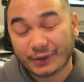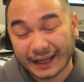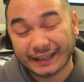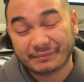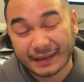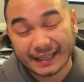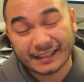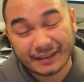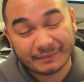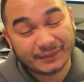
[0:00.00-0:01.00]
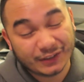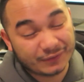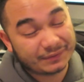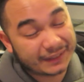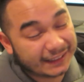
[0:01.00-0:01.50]
hate making up new
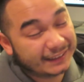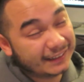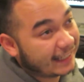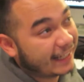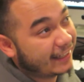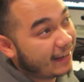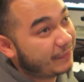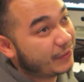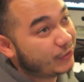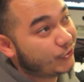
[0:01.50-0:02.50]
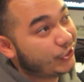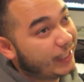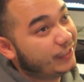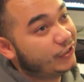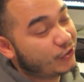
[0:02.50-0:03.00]
freaking, signing up for new
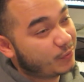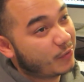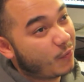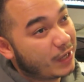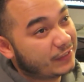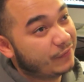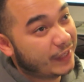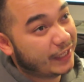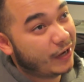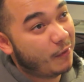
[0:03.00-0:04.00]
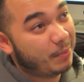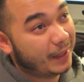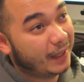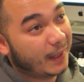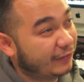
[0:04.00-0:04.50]
shit. You just want to watch the video,
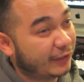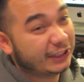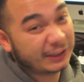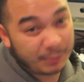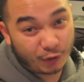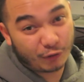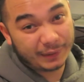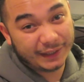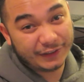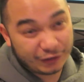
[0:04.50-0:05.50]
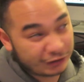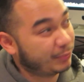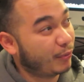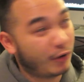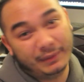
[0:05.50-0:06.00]
but if you're gonna support me, you can
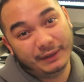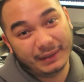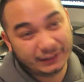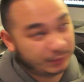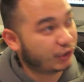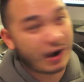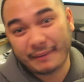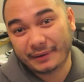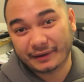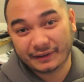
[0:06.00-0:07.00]
support me by subscribing.